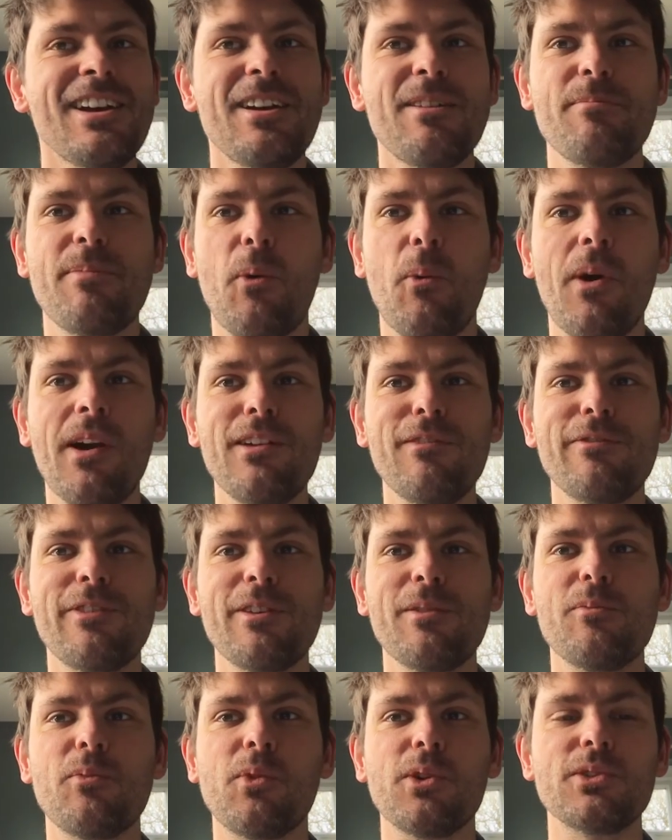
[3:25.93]
But one of
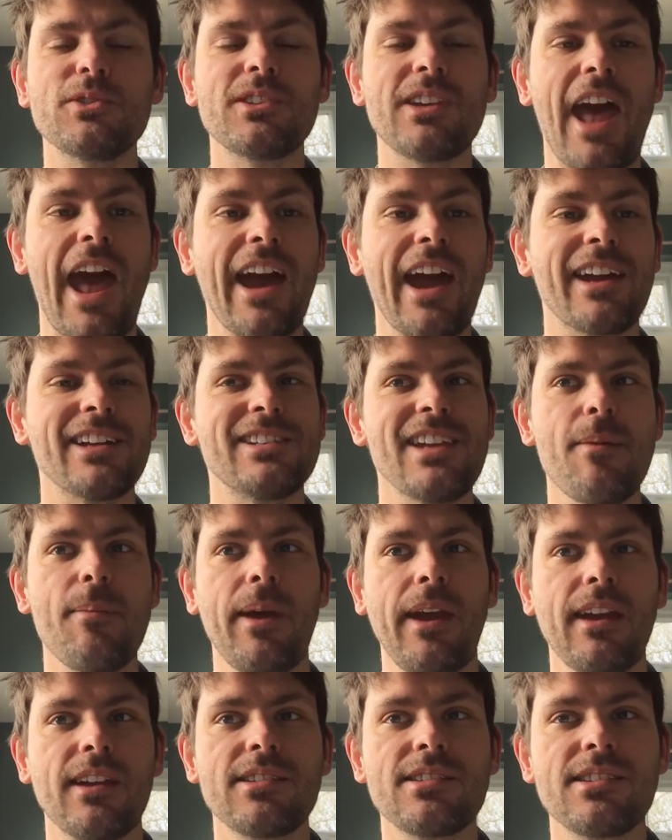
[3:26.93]
them was
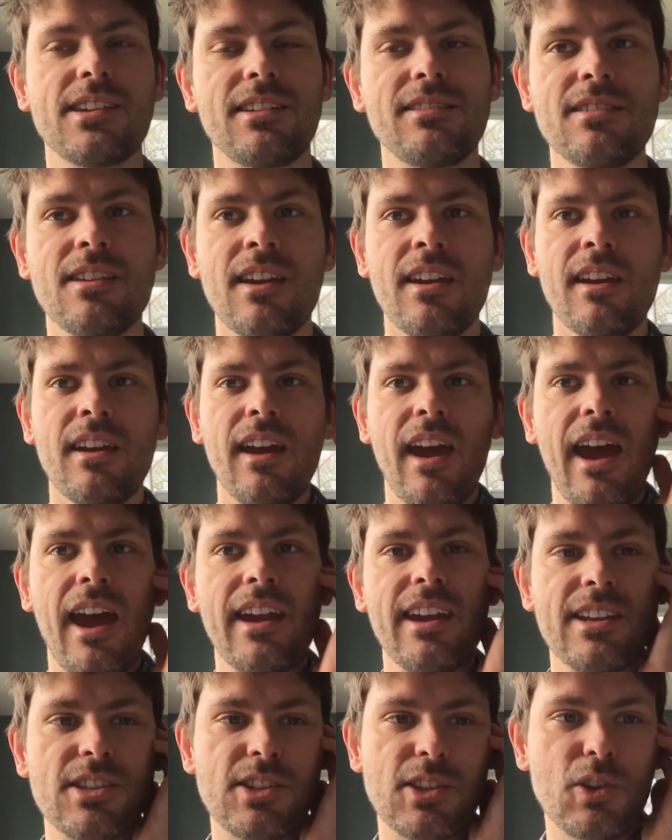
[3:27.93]
academics. And
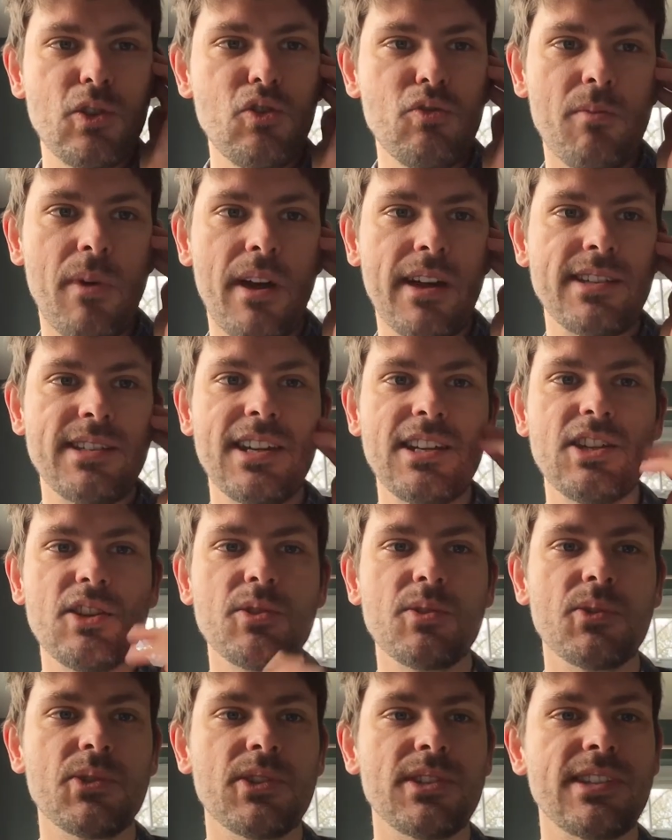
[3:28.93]
at school, my
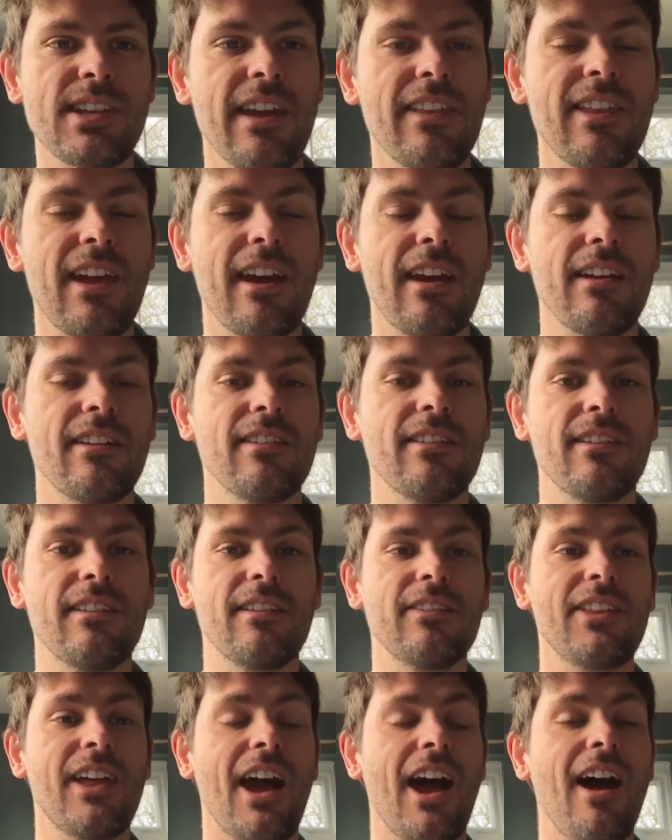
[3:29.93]
teachers would say that
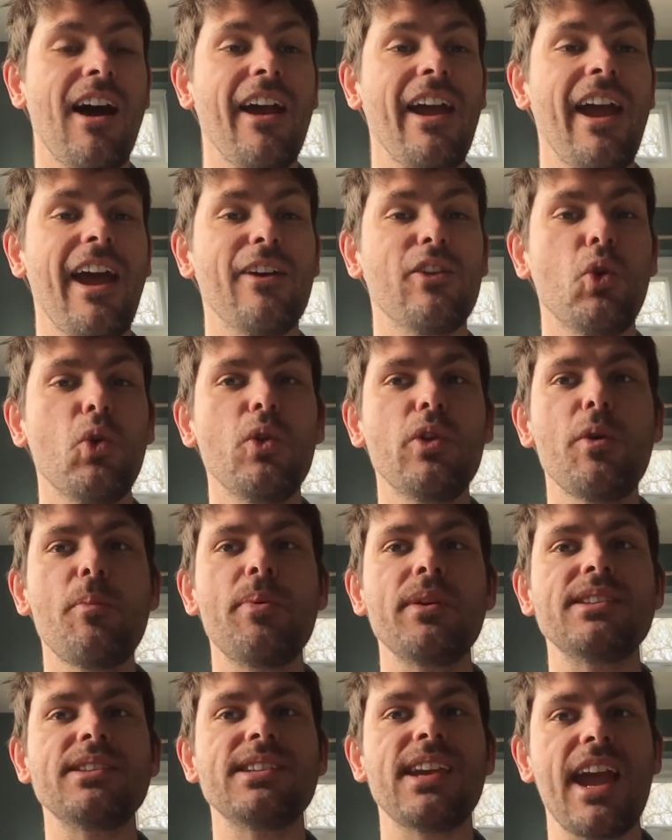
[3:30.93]
I had all the
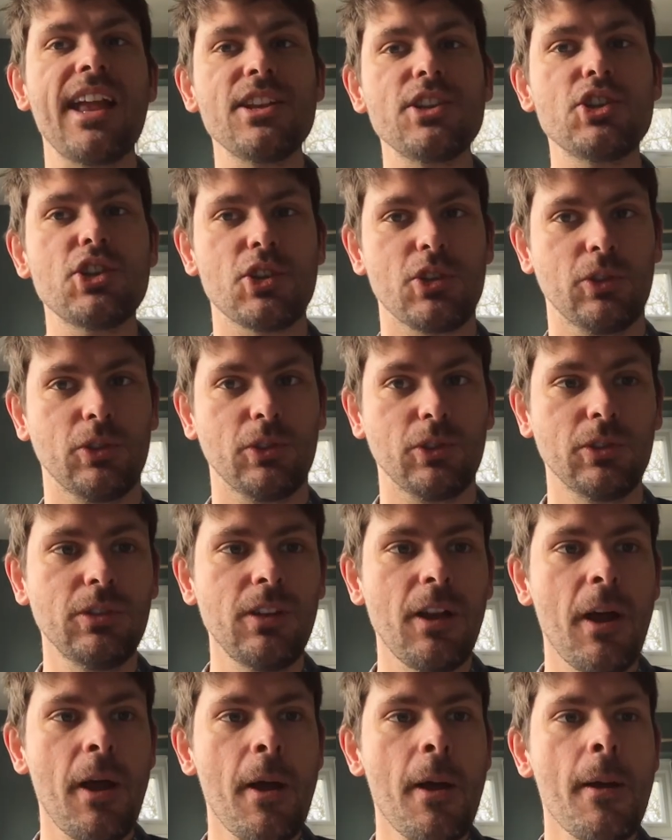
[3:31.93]
potential
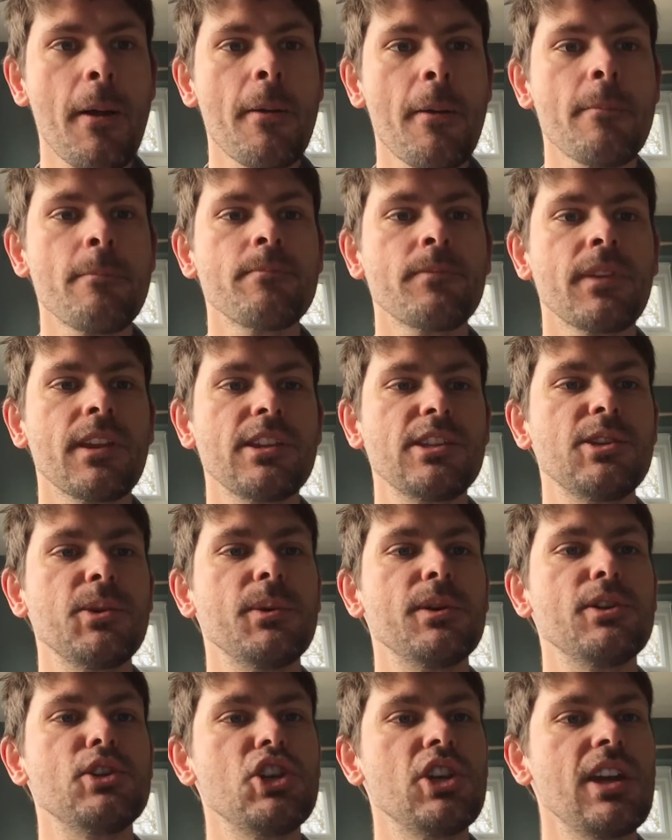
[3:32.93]
to
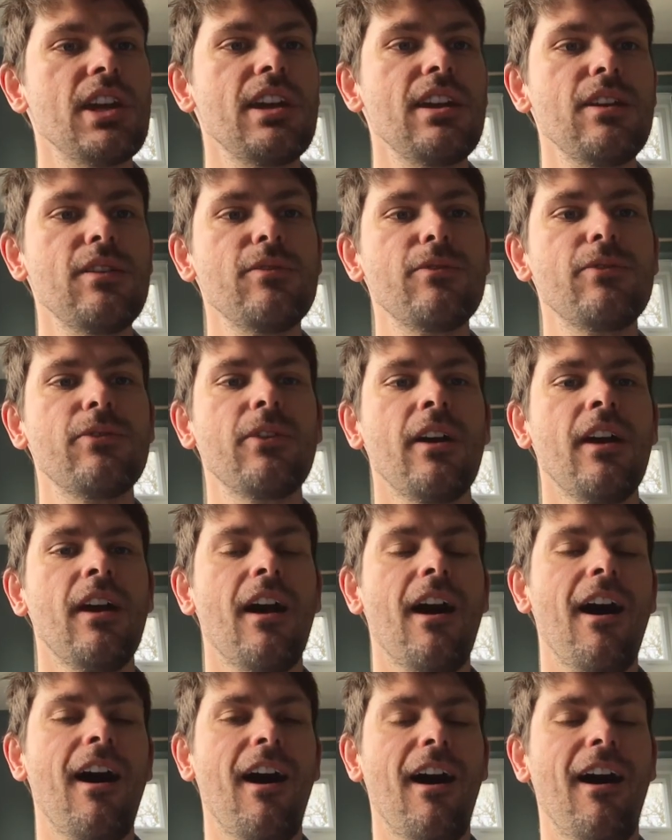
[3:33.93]
achieve
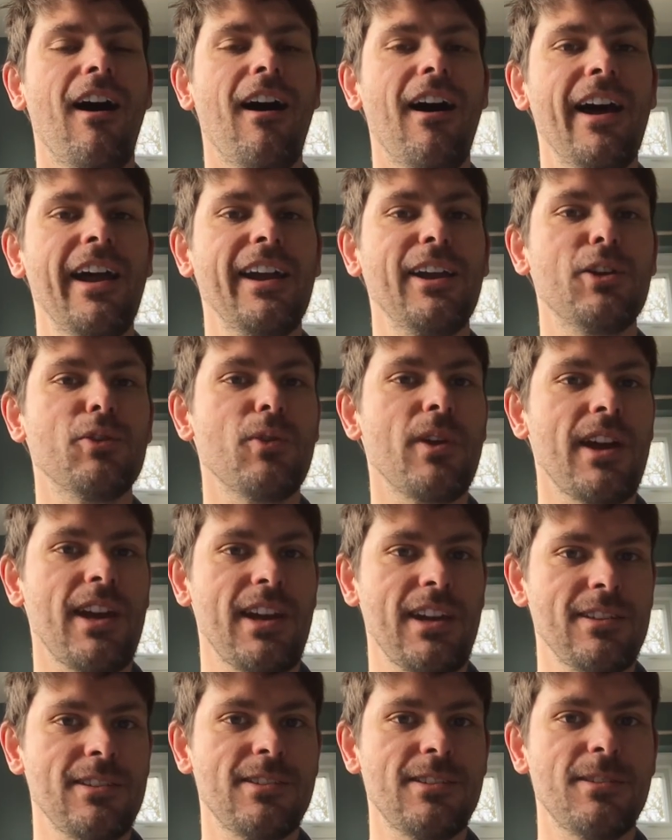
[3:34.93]
high
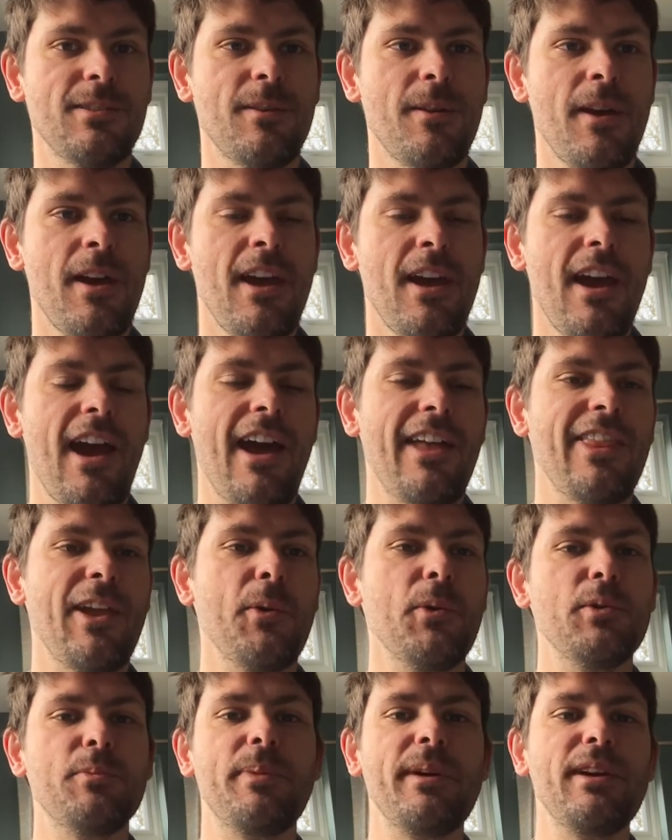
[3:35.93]
grades. And they
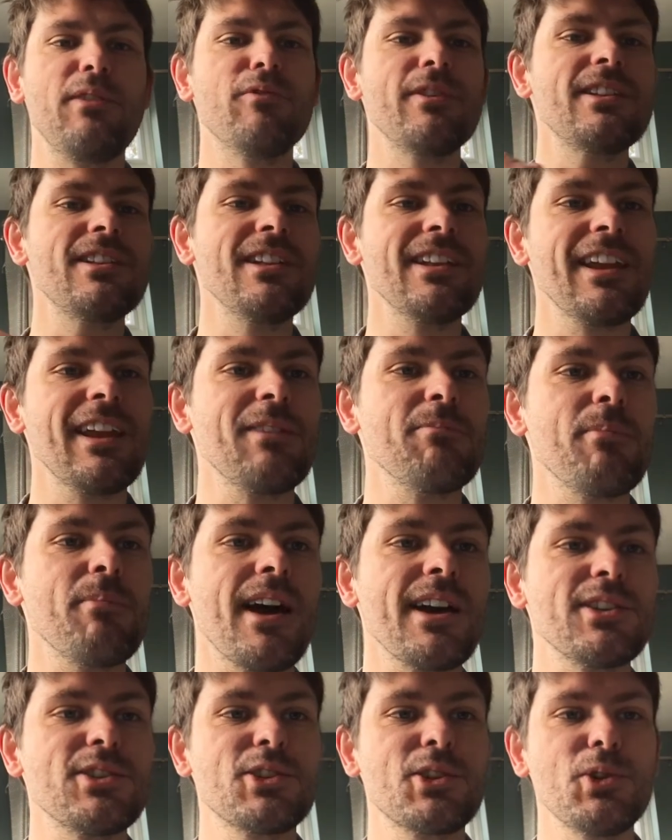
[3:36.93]
would be written in
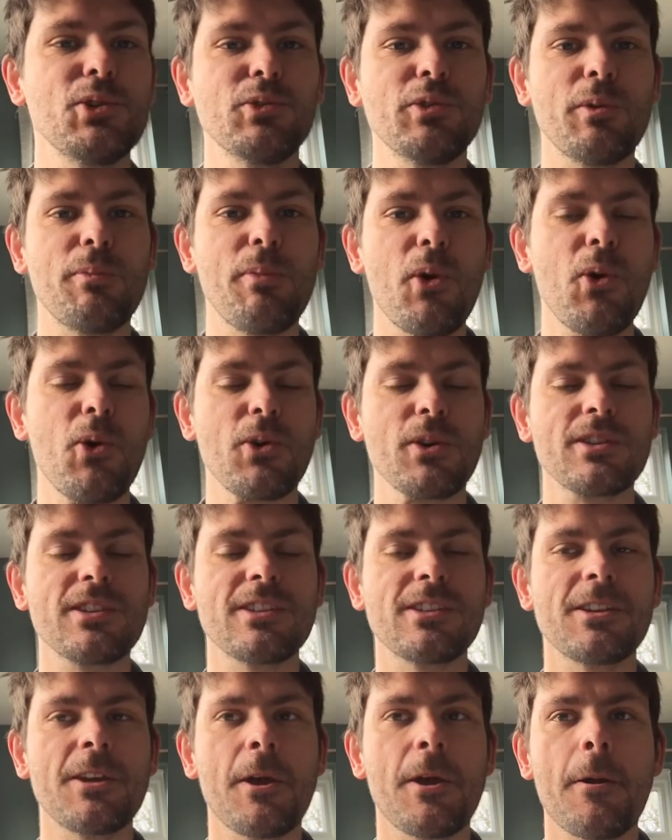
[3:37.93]
my school reports.